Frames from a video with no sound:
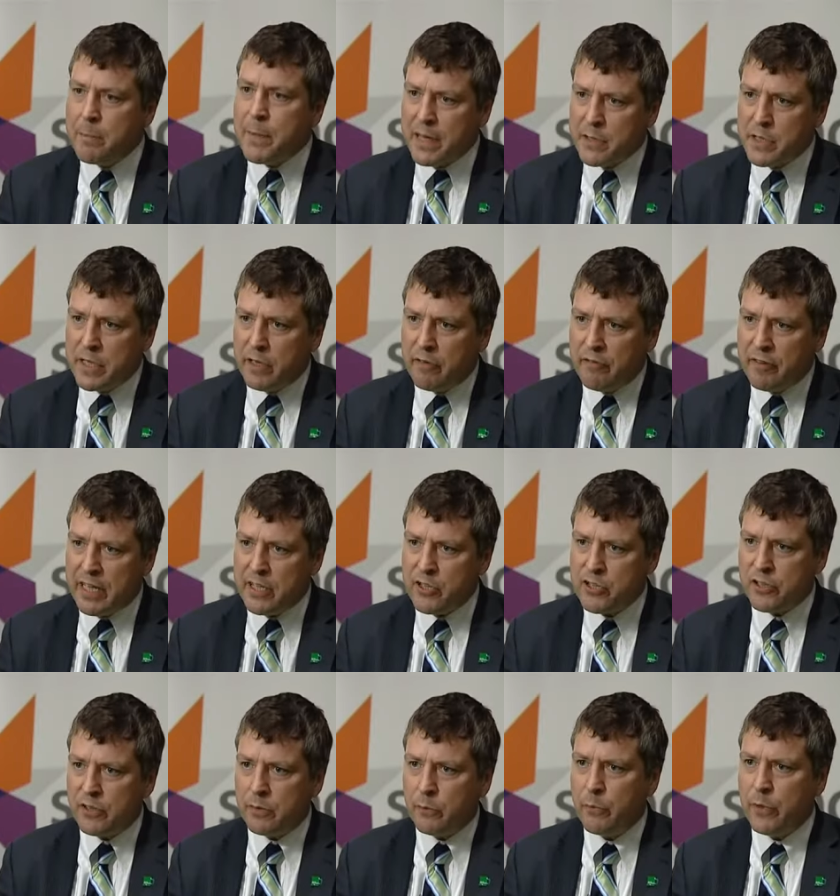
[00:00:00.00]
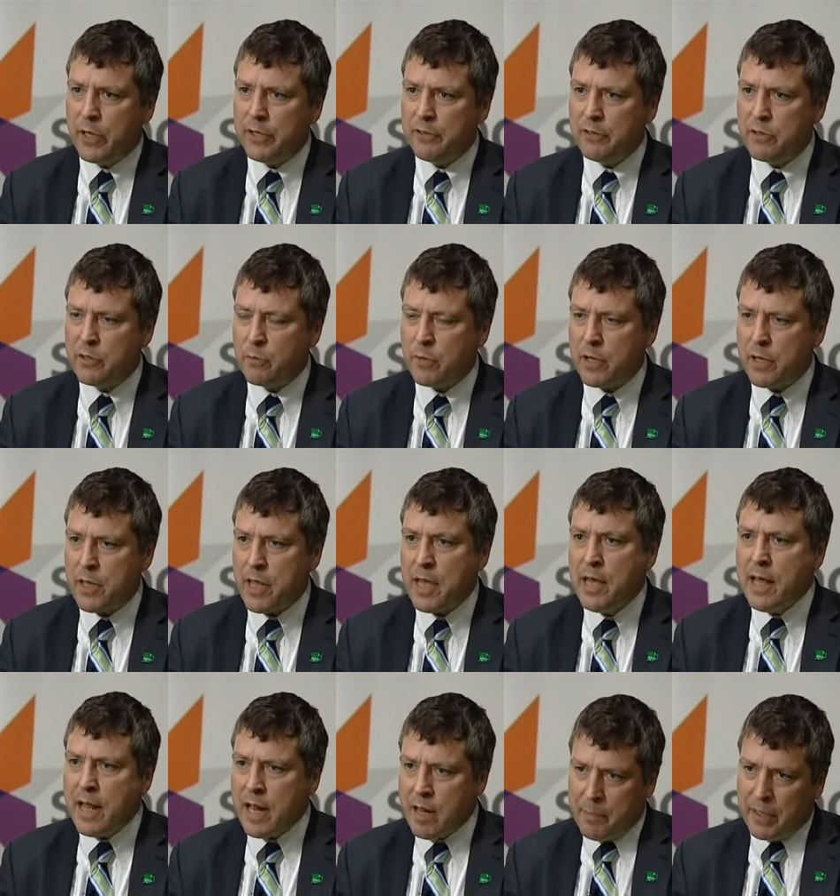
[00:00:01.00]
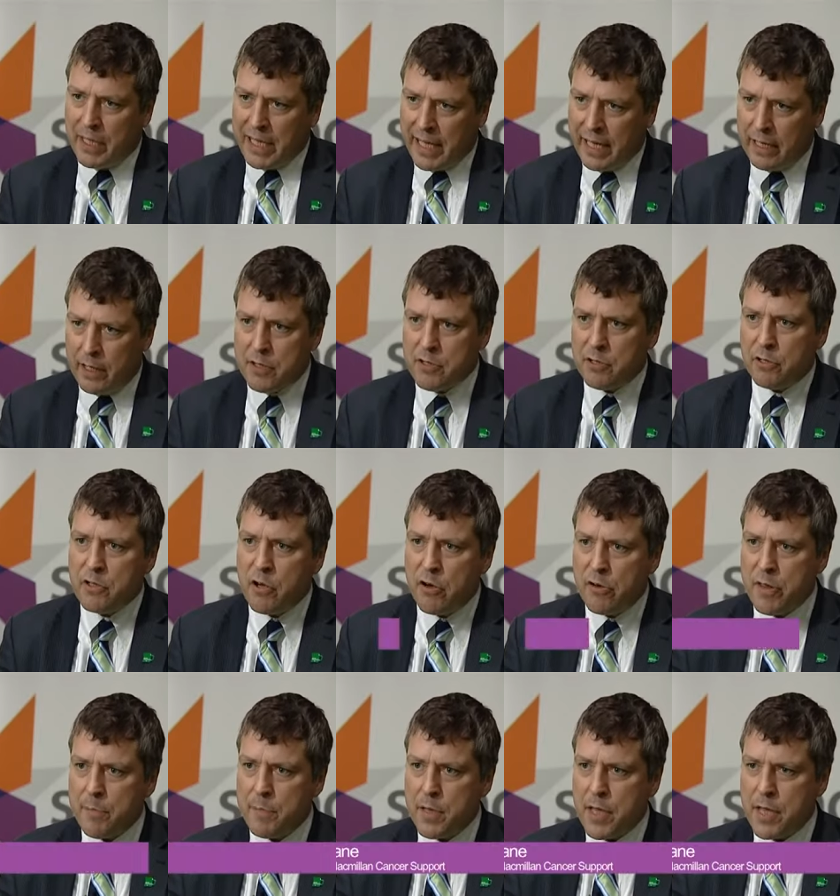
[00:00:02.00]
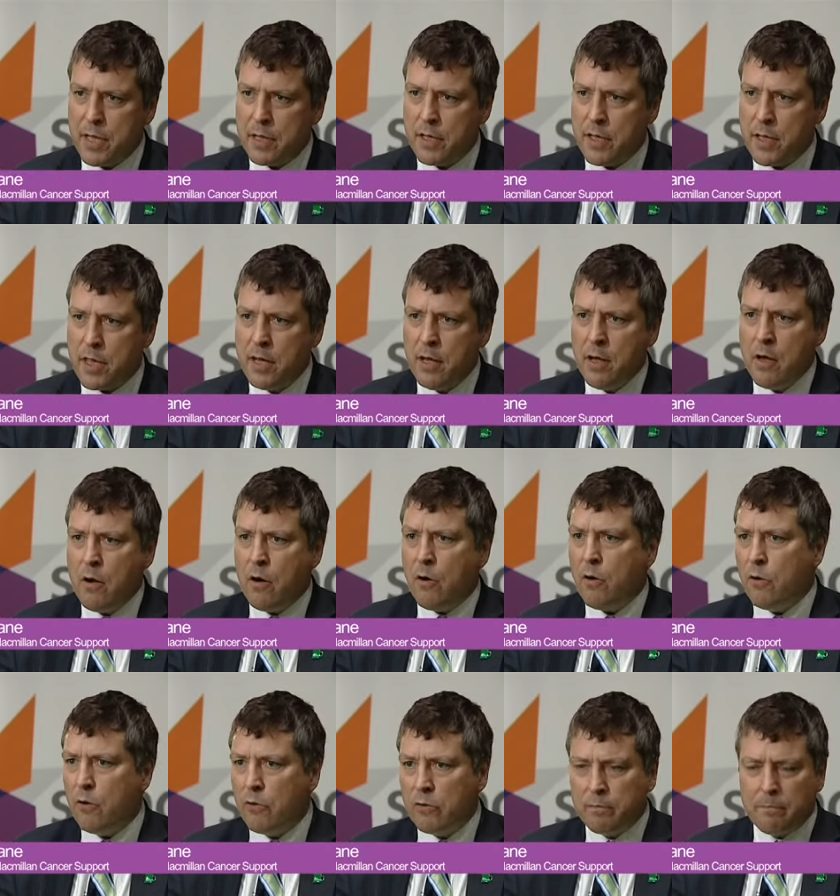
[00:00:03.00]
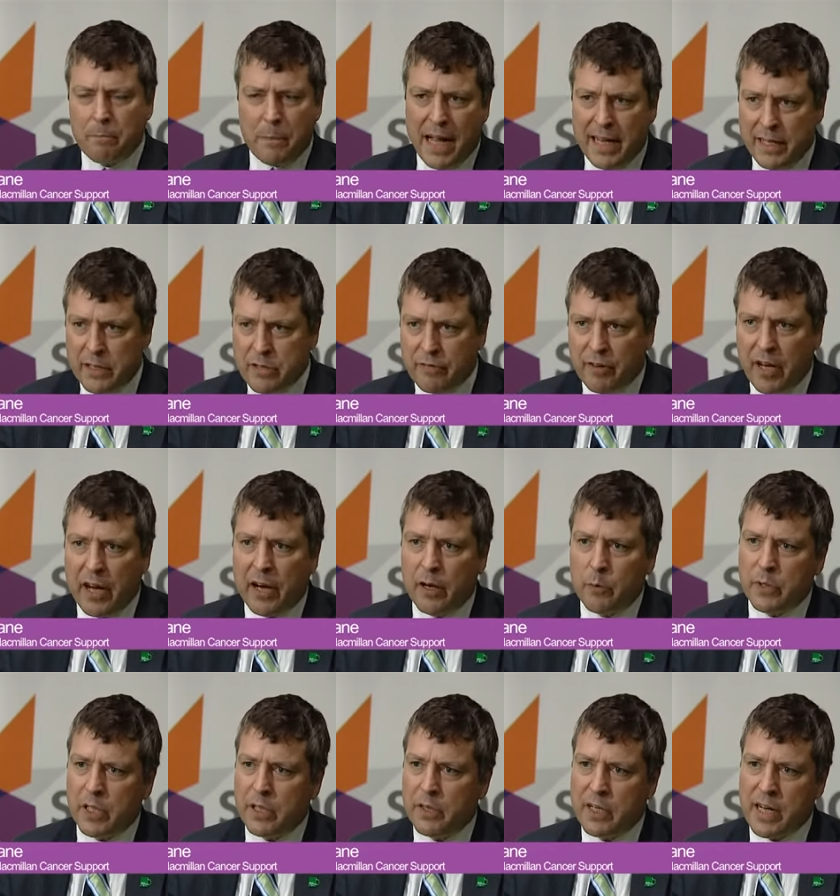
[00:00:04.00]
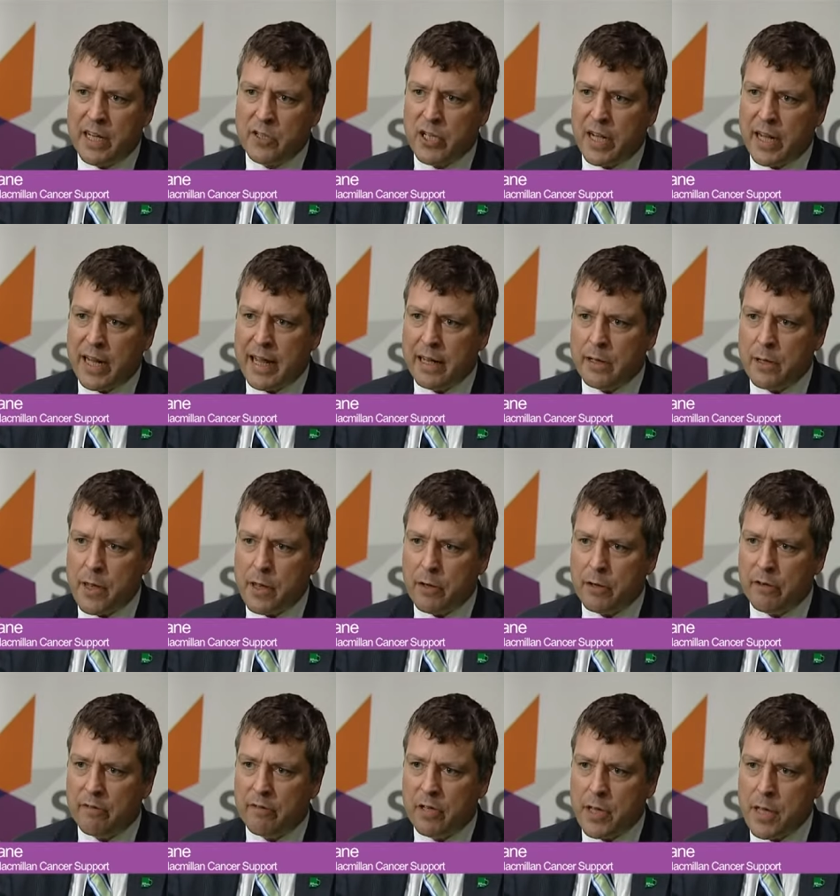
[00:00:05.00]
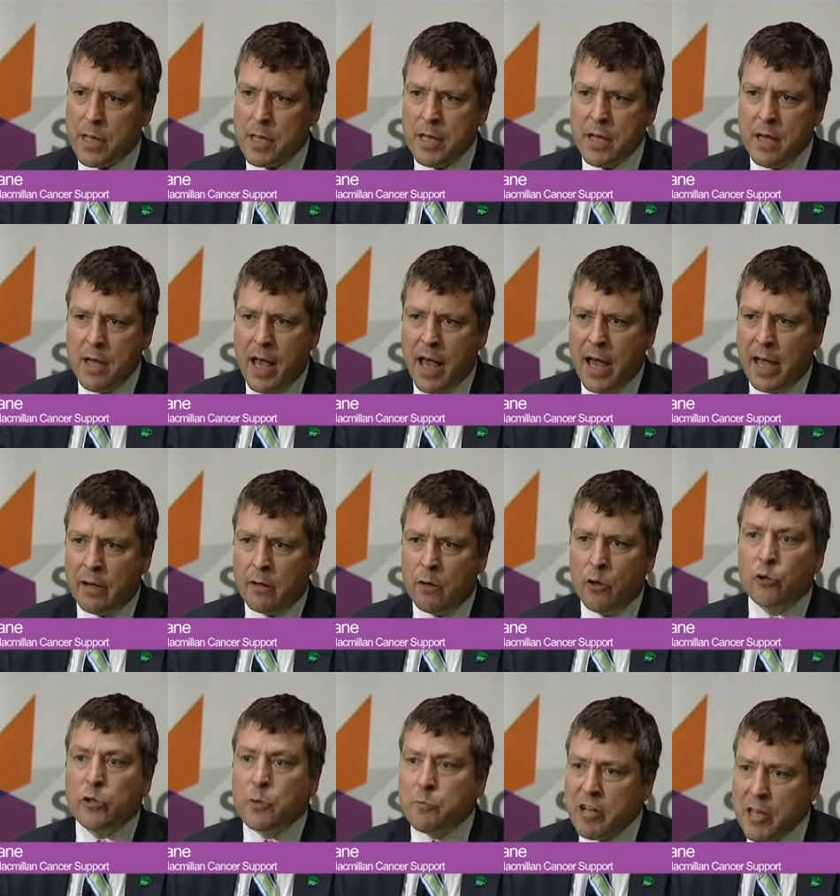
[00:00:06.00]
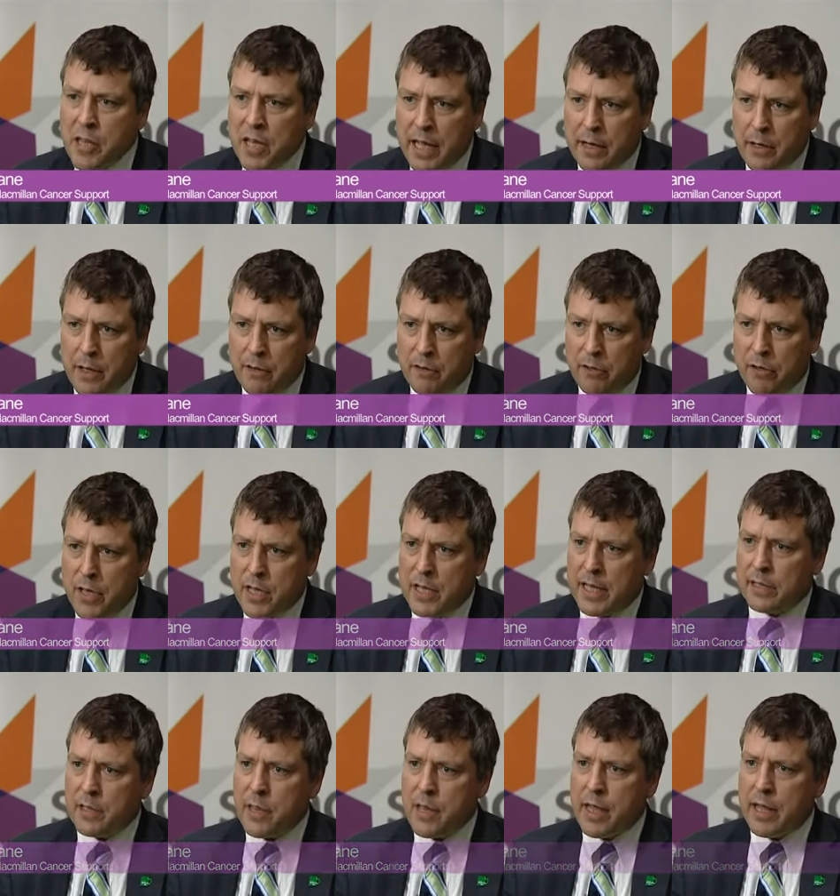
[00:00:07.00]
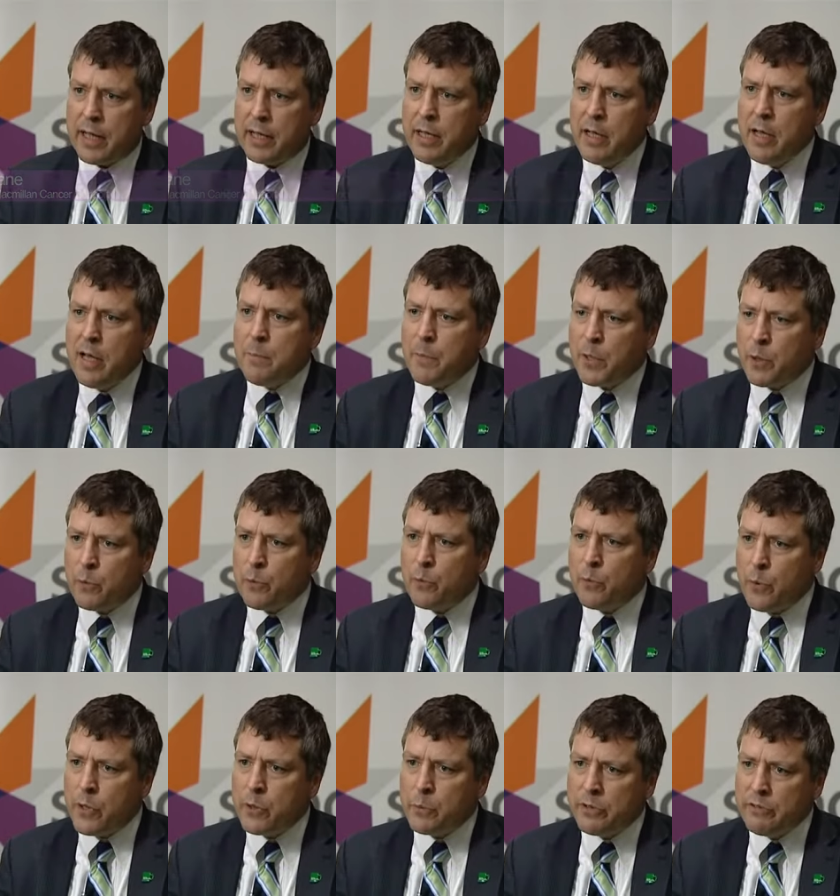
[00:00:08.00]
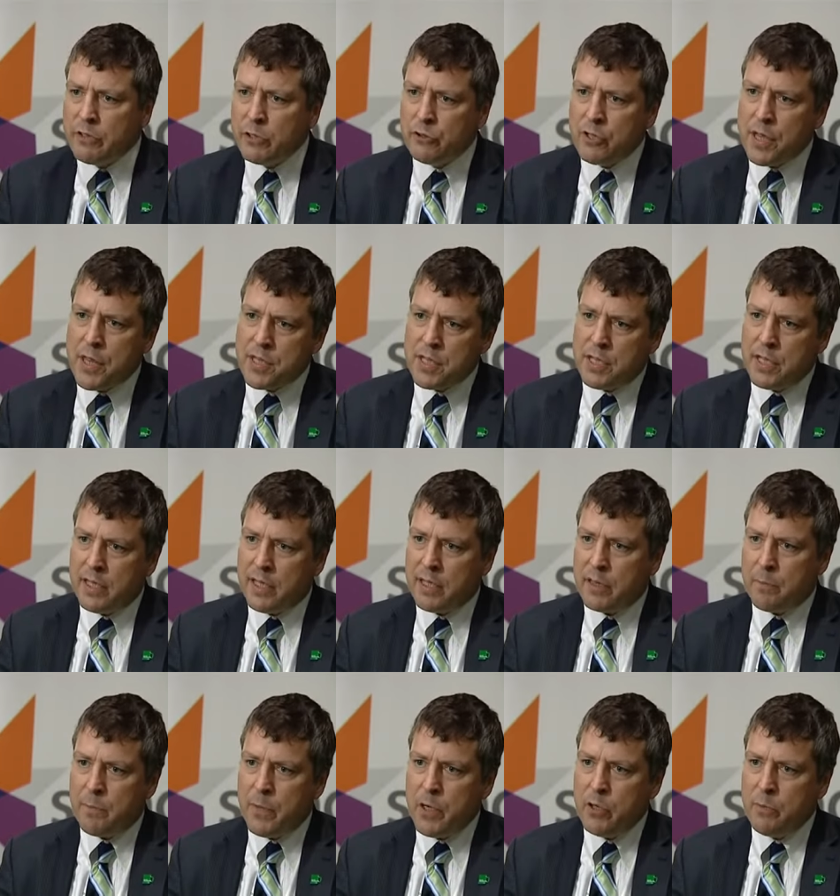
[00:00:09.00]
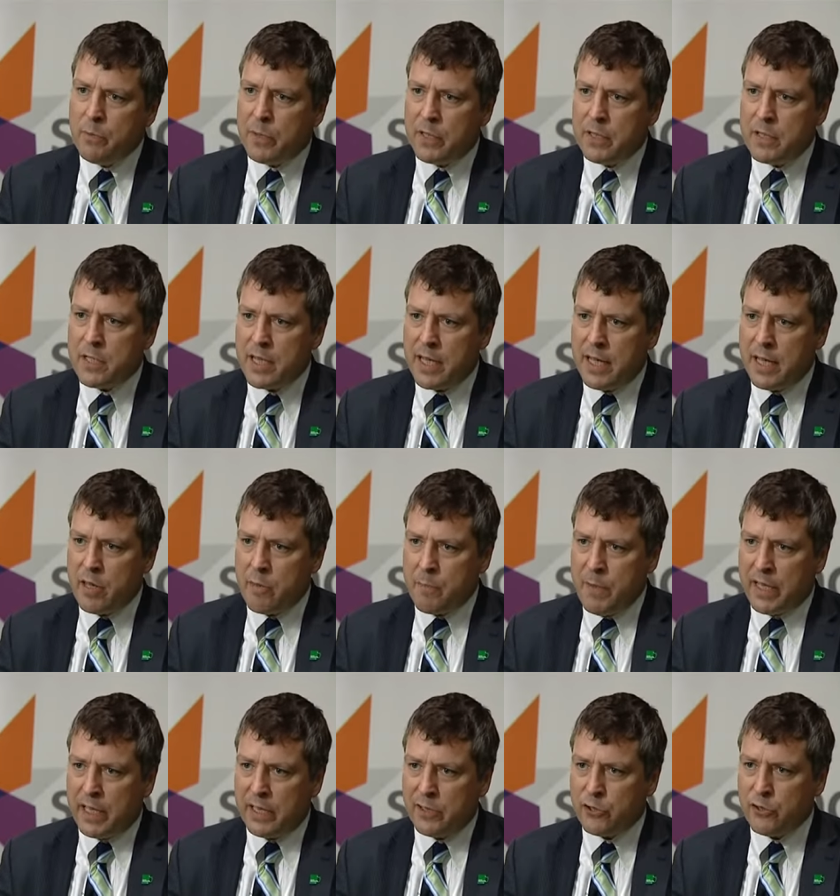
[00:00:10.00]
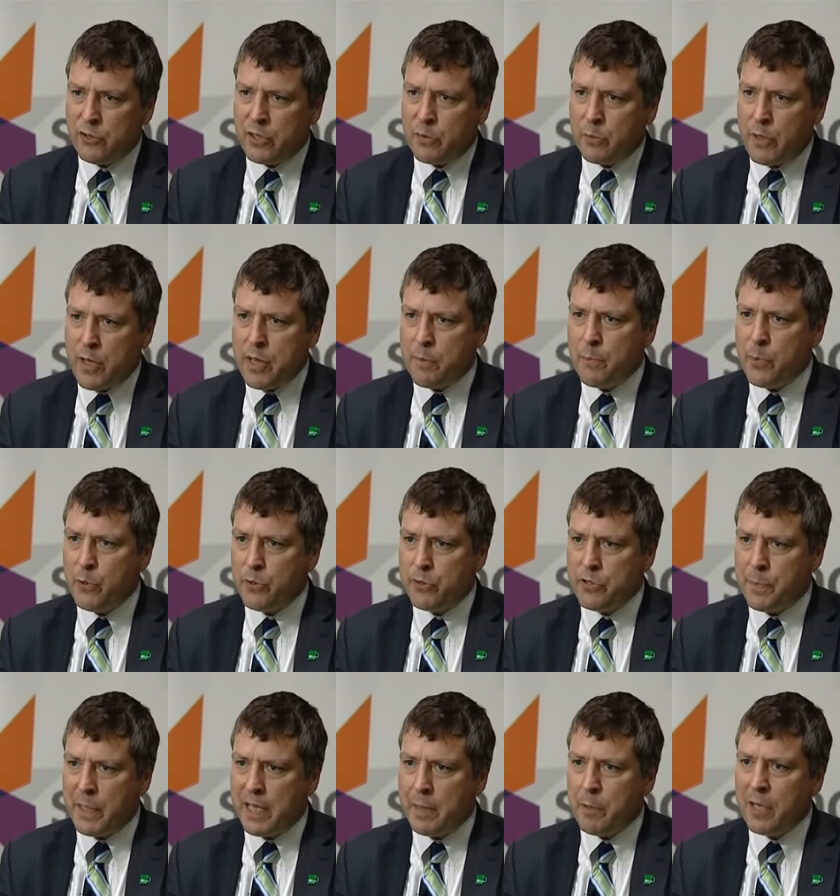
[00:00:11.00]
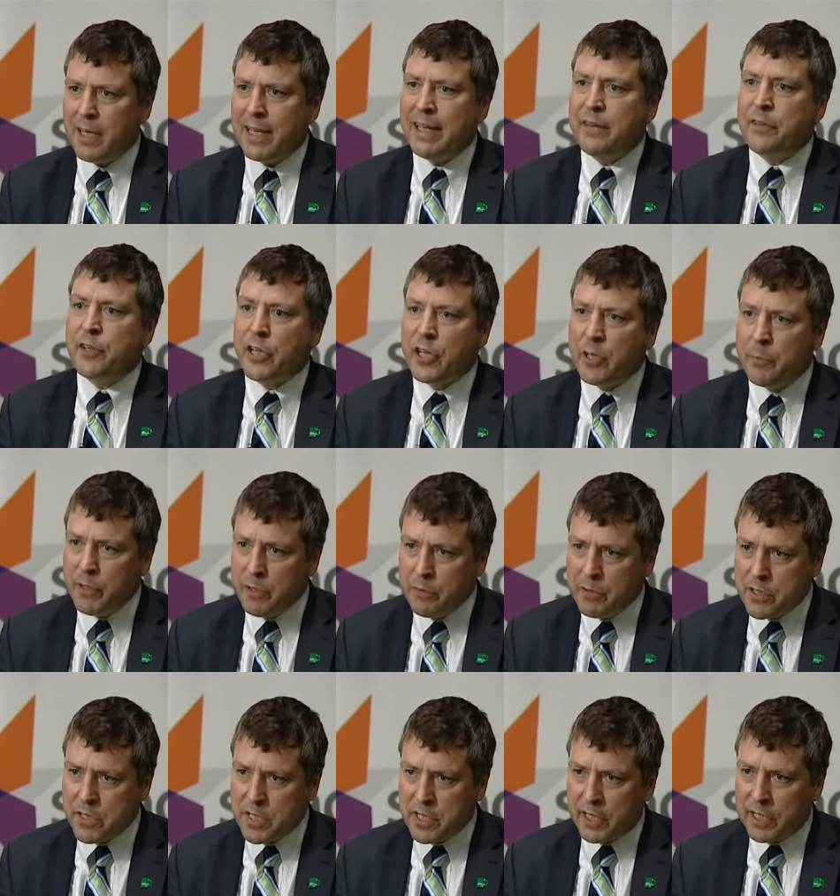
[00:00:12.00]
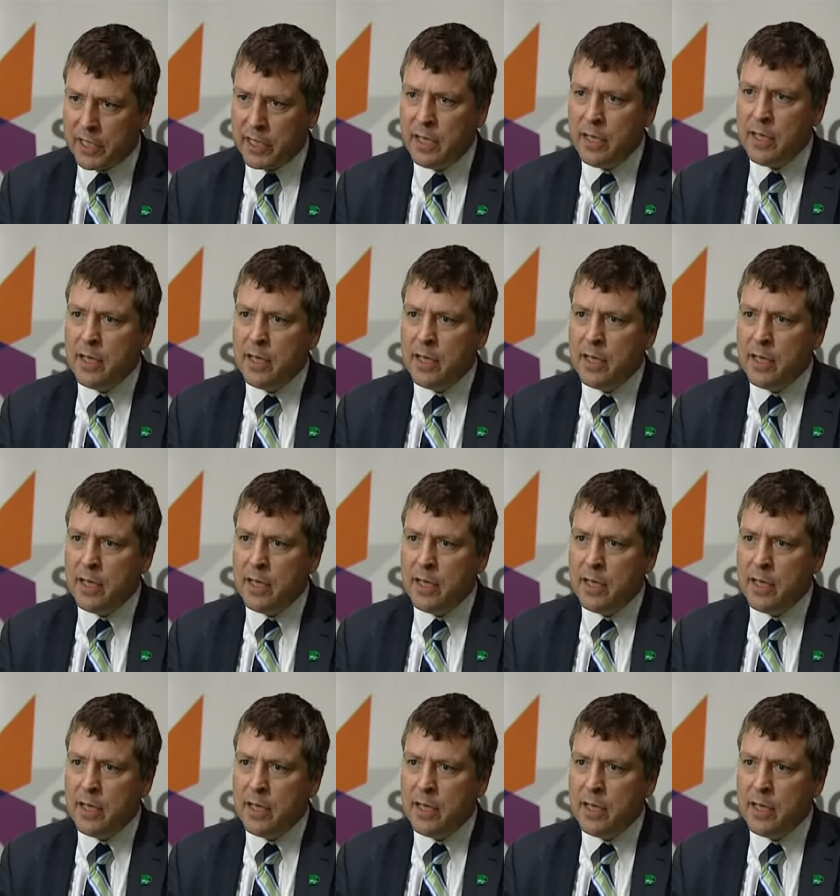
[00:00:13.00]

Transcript: about innovation, whether it was helping kickstart hospices or palliative care within the National Health Service or the breast cancer nurse, let's say. But what we're interested in at the moment is making sure that we support people in the community